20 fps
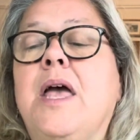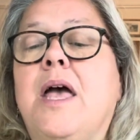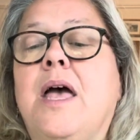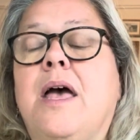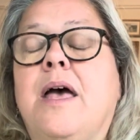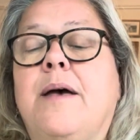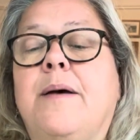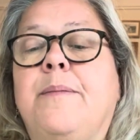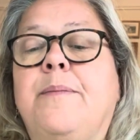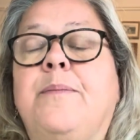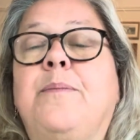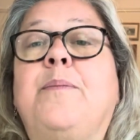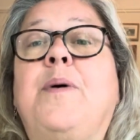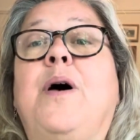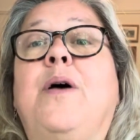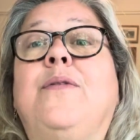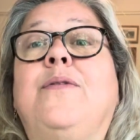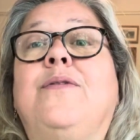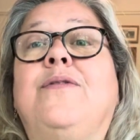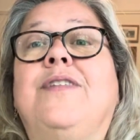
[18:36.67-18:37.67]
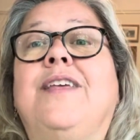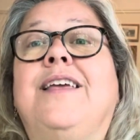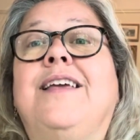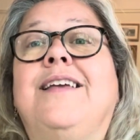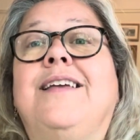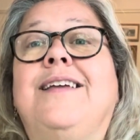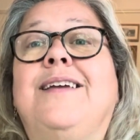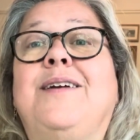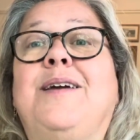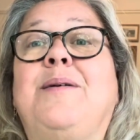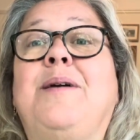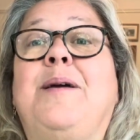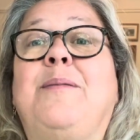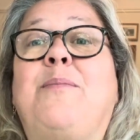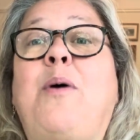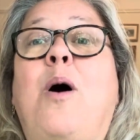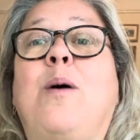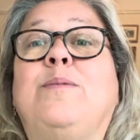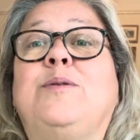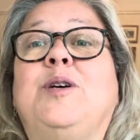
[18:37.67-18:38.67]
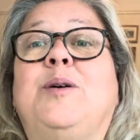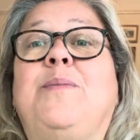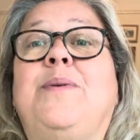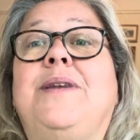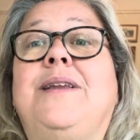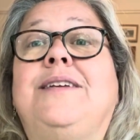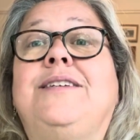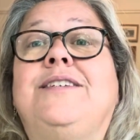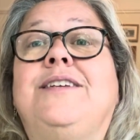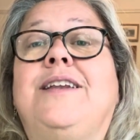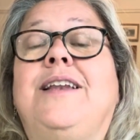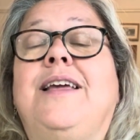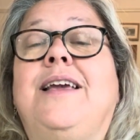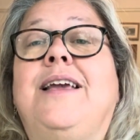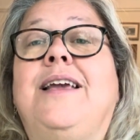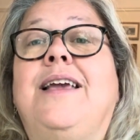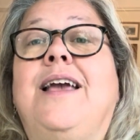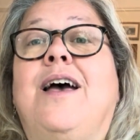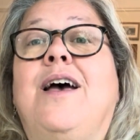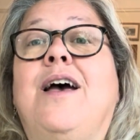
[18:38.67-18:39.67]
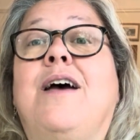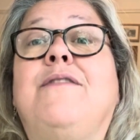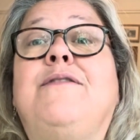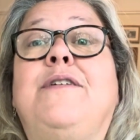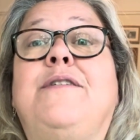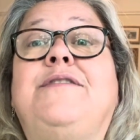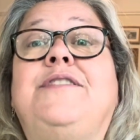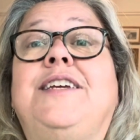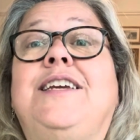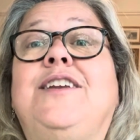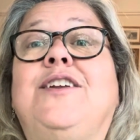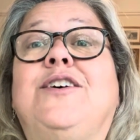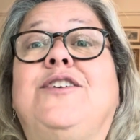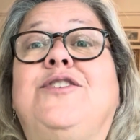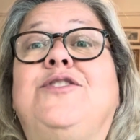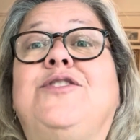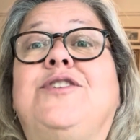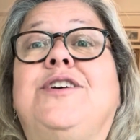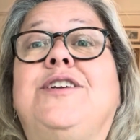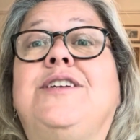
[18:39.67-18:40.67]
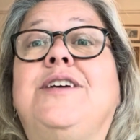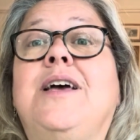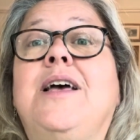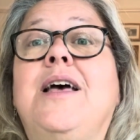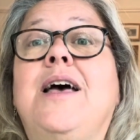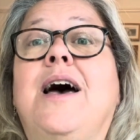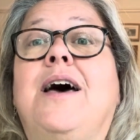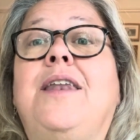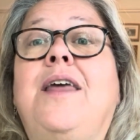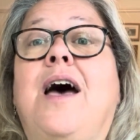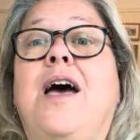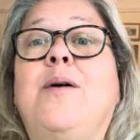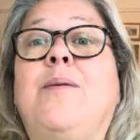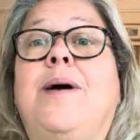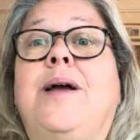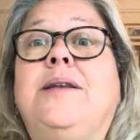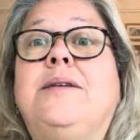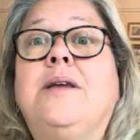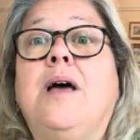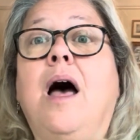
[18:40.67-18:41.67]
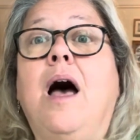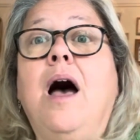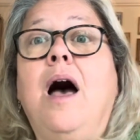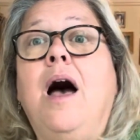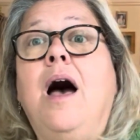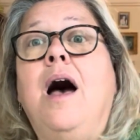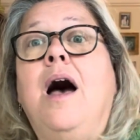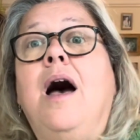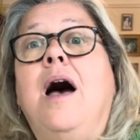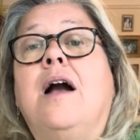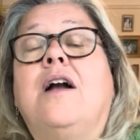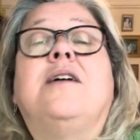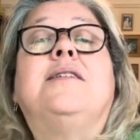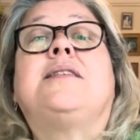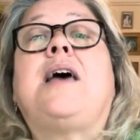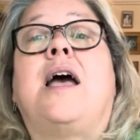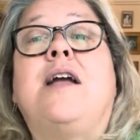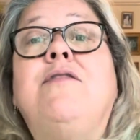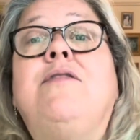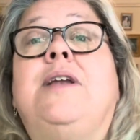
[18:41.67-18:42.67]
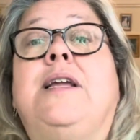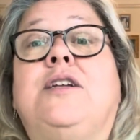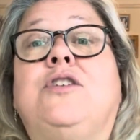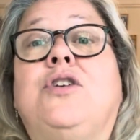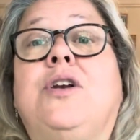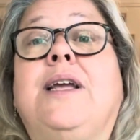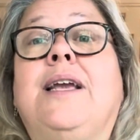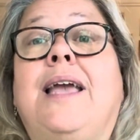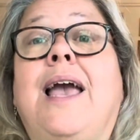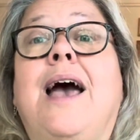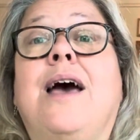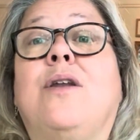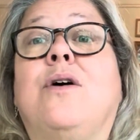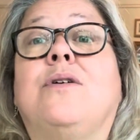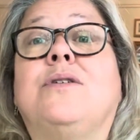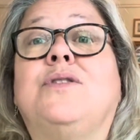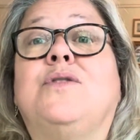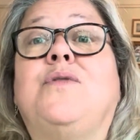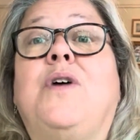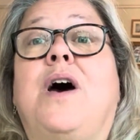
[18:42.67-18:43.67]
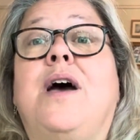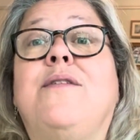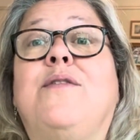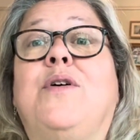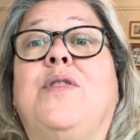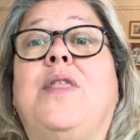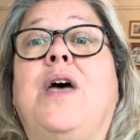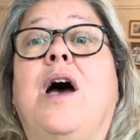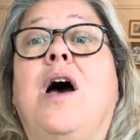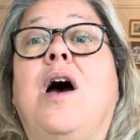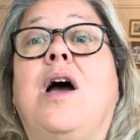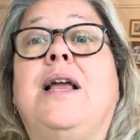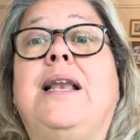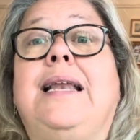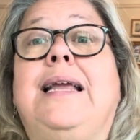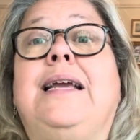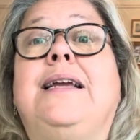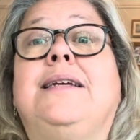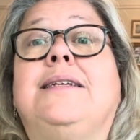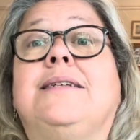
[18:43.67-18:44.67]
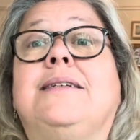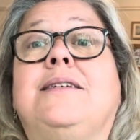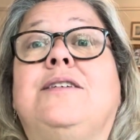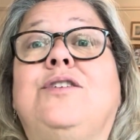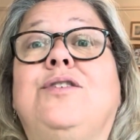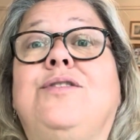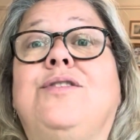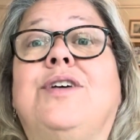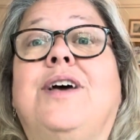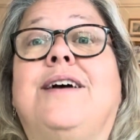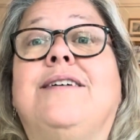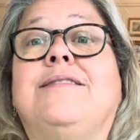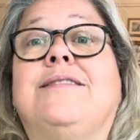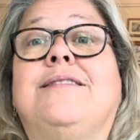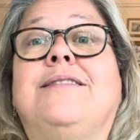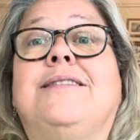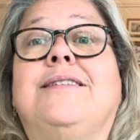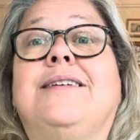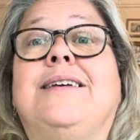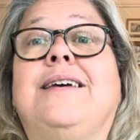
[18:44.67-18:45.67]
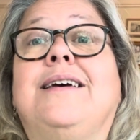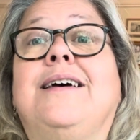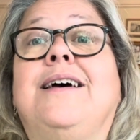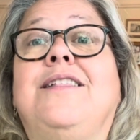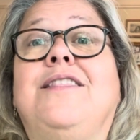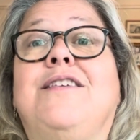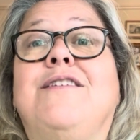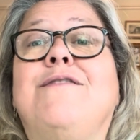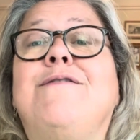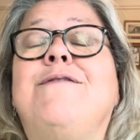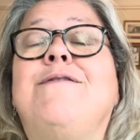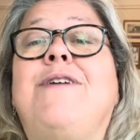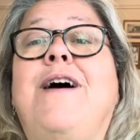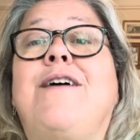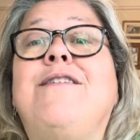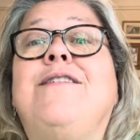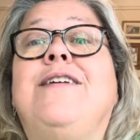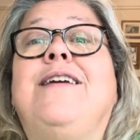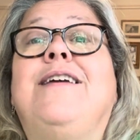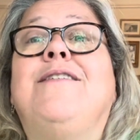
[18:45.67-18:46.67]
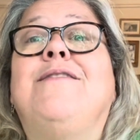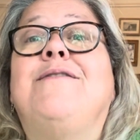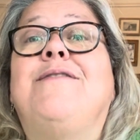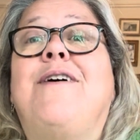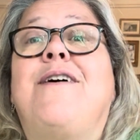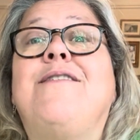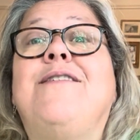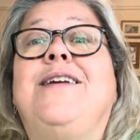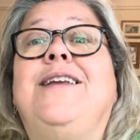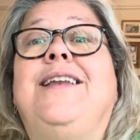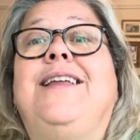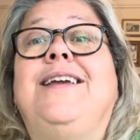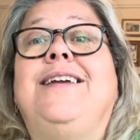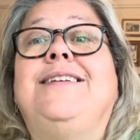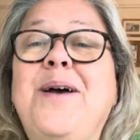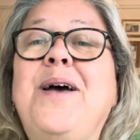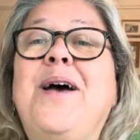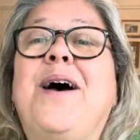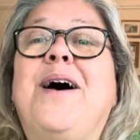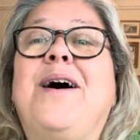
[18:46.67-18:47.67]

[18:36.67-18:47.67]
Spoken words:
But it popped up initially 1,500, and I went, because I literally cannot survive on that. I need 2,000 at the very, very least.